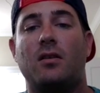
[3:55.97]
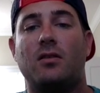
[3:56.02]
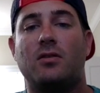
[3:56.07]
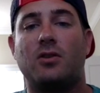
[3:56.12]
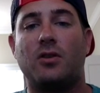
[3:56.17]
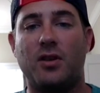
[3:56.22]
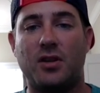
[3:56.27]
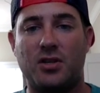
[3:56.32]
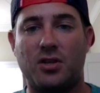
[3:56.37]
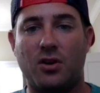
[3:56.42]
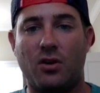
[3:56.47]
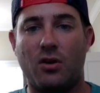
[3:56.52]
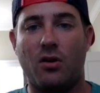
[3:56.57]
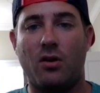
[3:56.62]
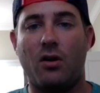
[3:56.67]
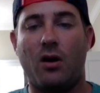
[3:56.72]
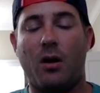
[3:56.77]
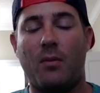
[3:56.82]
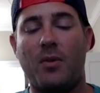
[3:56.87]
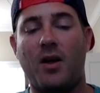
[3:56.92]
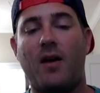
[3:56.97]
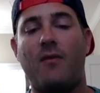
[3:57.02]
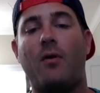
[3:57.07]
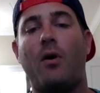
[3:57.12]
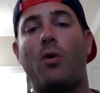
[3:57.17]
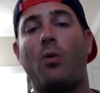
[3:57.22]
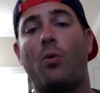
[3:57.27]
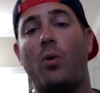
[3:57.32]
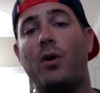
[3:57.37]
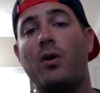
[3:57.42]
So this year, I'm going to have
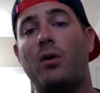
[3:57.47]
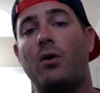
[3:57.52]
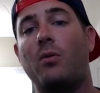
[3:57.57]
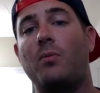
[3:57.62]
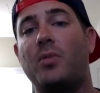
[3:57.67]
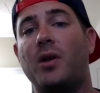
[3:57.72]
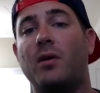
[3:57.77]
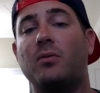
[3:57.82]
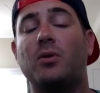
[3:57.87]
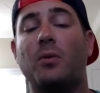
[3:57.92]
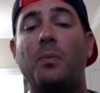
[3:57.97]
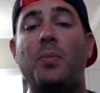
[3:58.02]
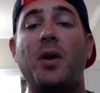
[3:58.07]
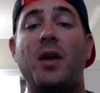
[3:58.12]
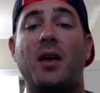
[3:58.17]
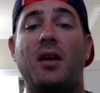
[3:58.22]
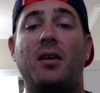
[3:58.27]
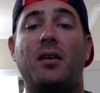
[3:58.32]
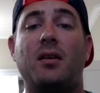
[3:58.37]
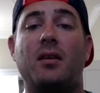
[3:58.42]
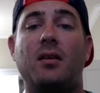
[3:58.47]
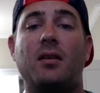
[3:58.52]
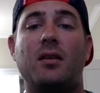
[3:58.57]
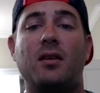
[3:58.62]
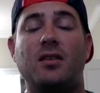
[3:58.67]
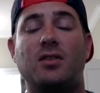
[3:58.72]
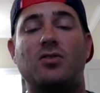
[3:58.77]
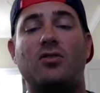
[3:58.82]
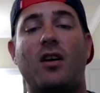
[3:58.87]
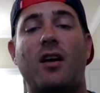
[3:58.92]
our winner be able to pick
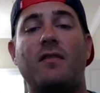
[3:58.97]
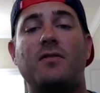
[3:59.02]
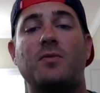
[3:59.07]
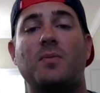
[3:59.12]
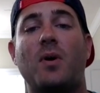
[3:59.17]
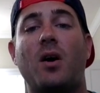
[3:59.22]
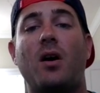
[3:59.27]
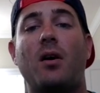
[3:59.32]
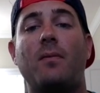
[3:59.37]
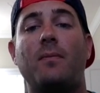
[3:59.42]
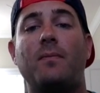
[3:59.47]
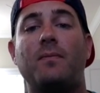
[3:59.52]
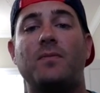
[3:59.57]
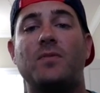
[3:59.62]
his draft spot.